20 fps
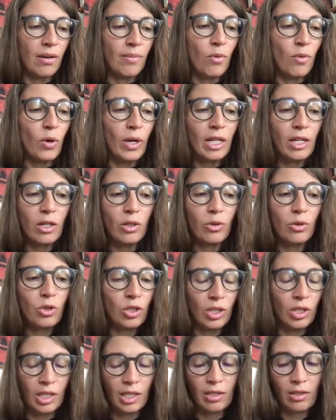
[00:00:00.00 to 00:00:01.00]
more
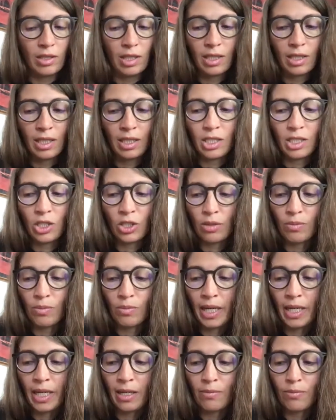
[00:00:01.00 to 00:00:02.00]
inclusion in the
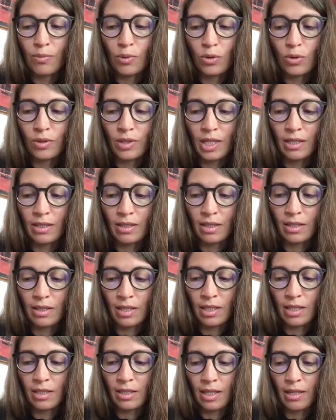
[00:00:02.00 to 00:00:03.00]
decision-making process
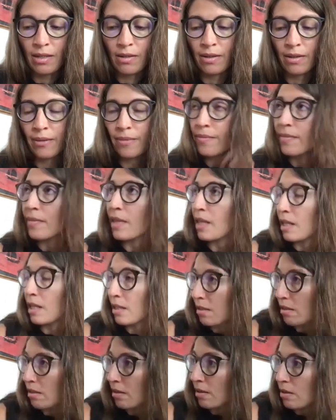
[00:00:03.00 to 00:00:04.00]
is a
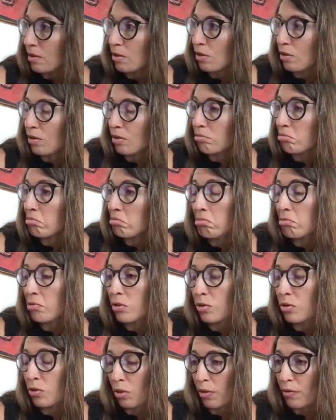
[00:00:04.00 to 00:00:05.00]

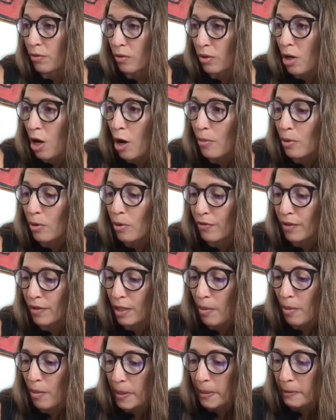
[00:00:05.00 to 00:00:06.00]
sort of a common
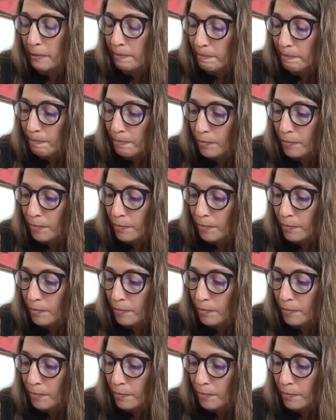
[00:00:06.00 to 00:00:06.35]
phenomenon.